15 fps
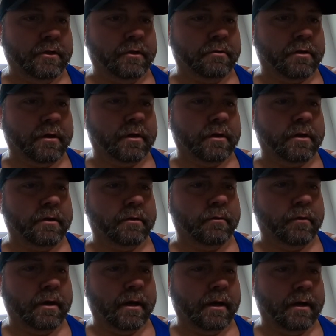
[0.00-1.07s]
You can
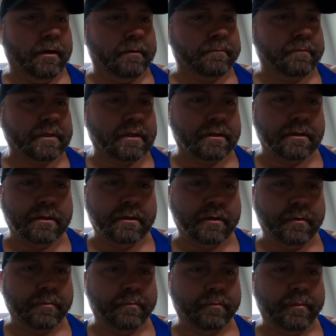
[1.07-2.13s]
go
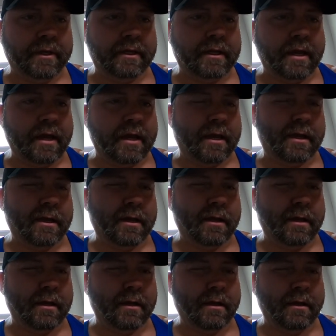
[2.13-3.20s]
BAMF